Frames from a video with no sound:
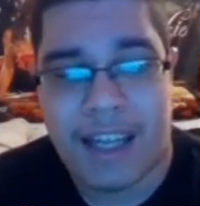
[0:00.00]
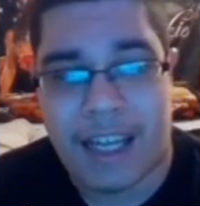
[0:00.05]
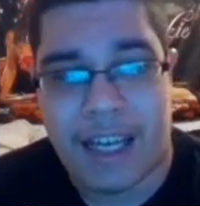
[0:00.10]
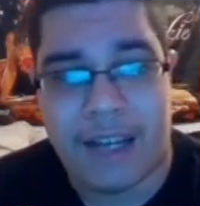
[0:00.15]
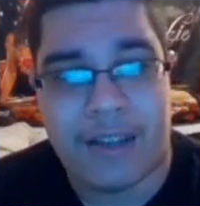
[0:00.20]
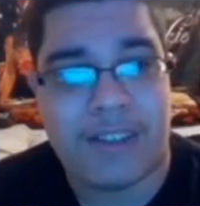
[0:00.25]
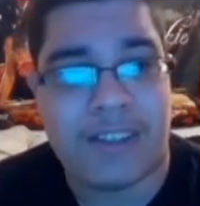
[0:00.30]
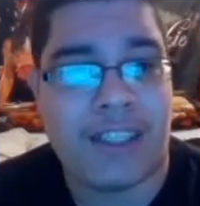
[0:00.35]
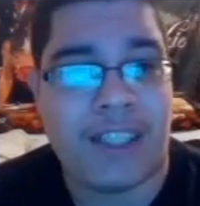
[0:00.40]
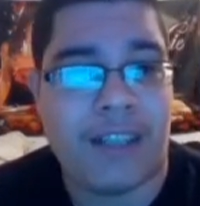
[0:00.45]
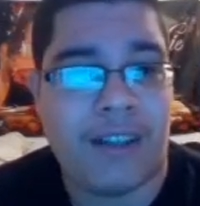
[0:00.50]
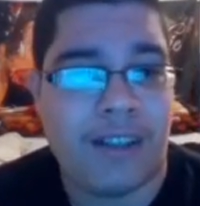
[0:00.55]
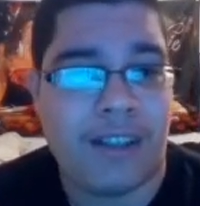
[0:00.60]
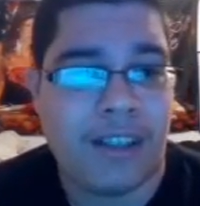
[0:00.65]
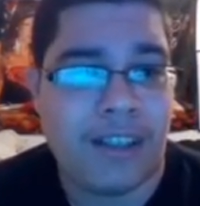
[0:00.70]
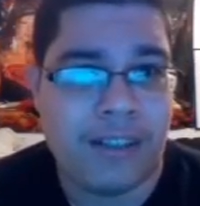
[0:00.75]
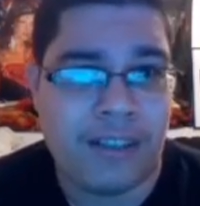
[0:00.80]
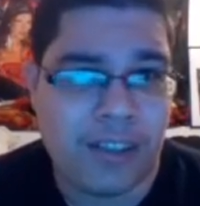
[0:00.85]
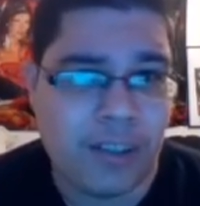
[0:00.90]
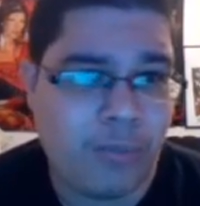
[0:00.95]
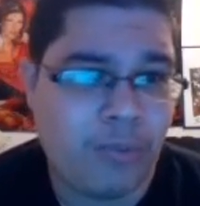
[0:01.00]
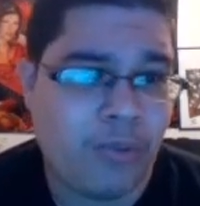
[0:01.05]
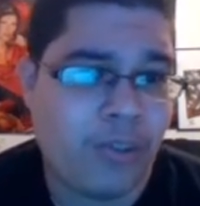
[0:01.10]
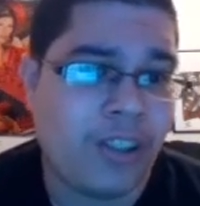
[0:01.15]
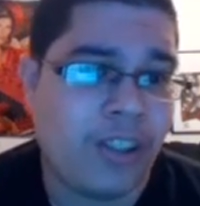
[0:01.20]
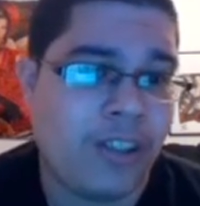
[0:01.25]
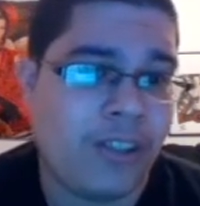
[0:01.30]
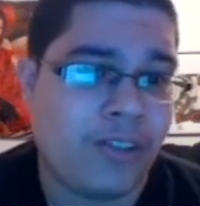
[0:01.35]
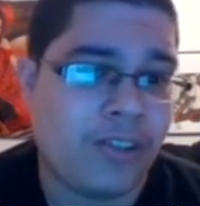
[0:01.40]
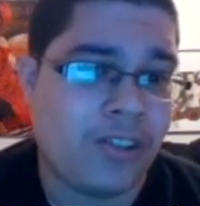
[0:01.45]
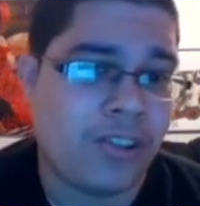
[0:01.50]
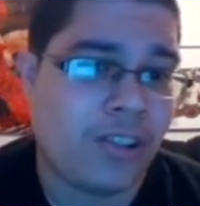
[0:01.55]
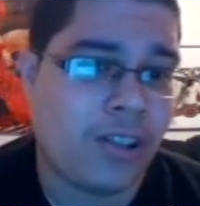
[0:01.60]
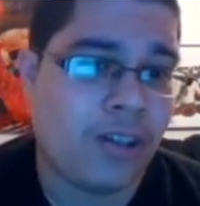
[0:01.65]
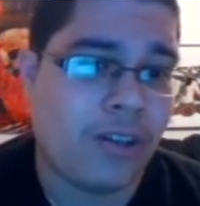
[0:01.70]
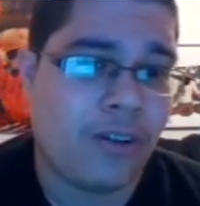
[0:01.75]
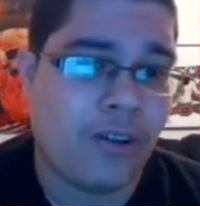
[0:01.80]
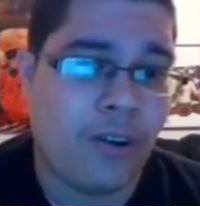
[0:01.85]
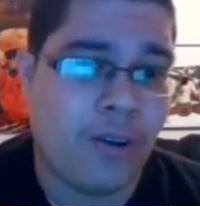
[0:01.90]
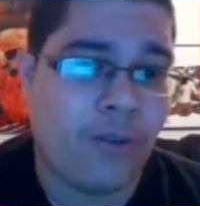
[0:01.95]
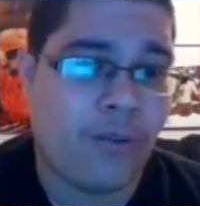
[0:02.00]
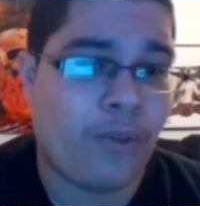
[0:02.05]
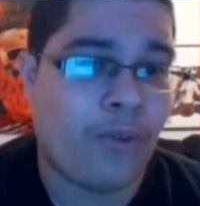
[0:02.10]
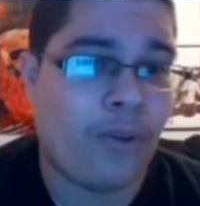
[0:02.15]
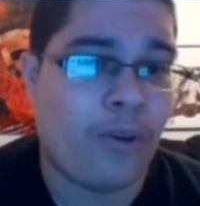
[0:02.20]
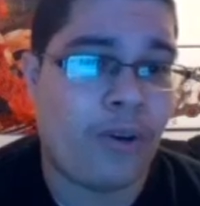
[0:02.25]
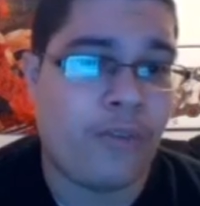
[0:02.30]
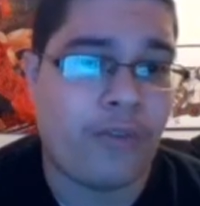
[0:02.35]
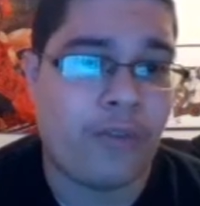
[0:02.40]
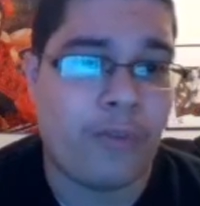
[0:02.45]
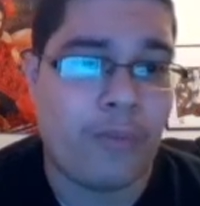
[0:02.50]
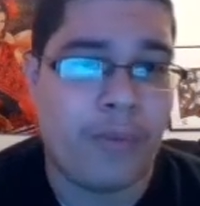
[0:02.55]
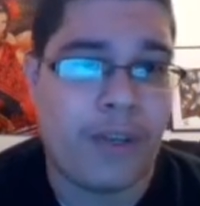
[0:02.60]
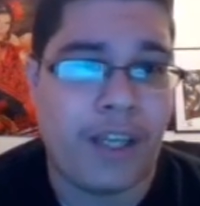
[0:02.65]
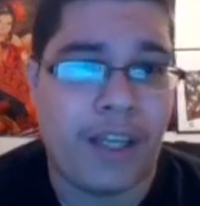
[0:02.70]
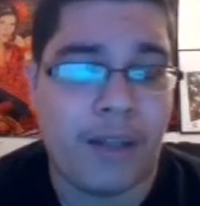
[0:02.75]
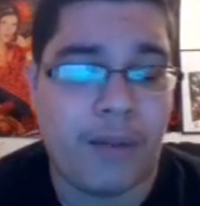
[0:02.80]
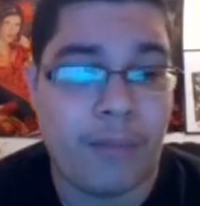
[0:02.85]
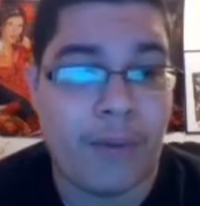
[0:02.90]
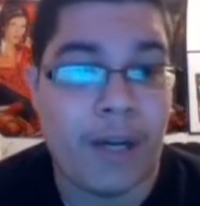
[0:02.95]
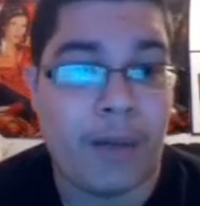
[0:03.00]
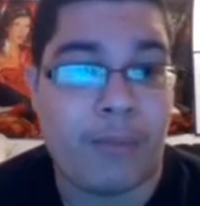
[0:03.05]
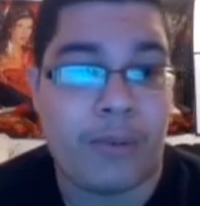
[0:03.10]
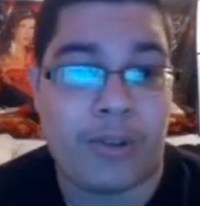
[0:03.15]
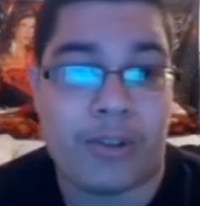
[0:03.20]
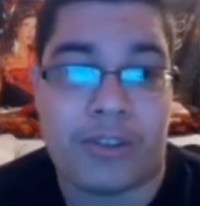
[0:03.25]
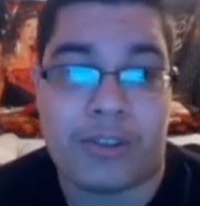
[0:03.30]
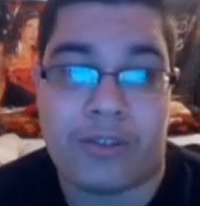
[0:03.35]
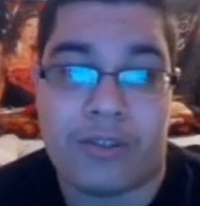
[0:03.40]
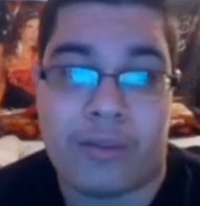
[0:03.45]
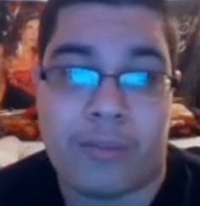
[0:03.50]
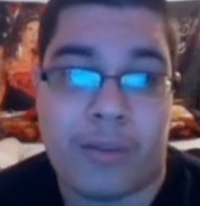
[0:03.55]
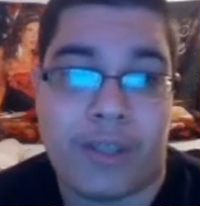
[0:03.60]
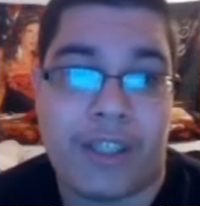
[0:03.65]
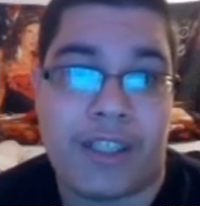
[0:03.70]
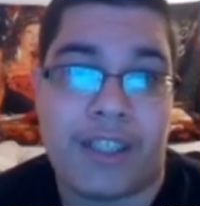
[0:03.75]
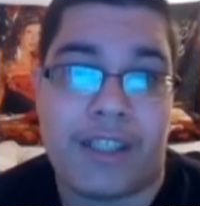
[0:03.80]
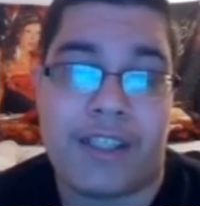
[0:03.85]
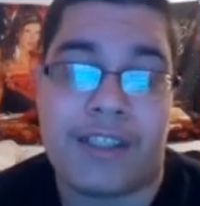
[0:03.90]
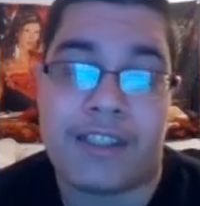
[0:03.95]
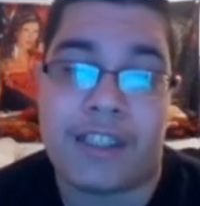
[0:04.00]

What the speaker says: I would say it was a pretty good show overall for me and my personal opinion.